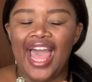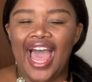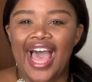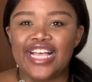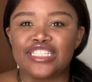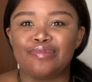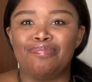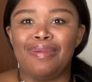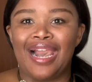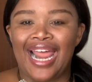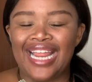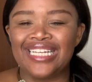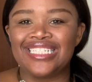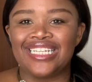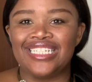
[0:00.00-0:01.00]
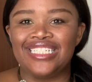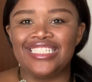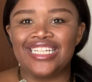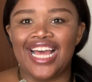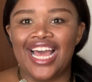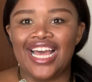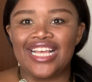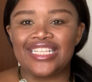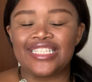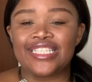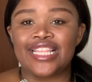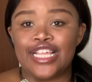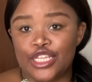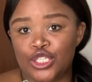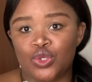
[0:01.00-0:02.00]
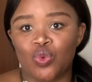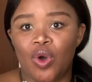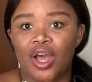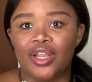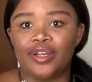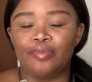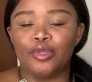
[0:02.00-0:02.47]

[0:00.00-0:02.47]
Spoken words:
as blatant as this one.